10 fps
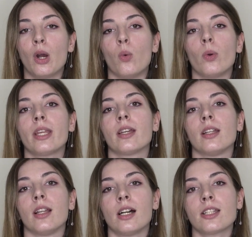We
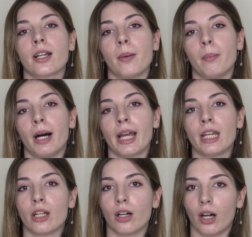cannot
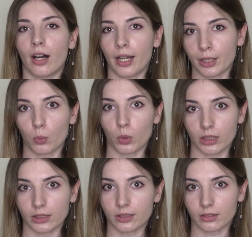combine other
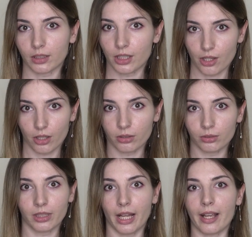words though,
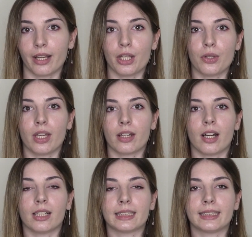like you
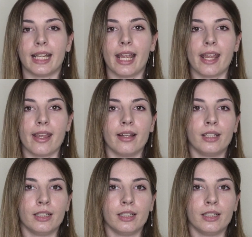cannot say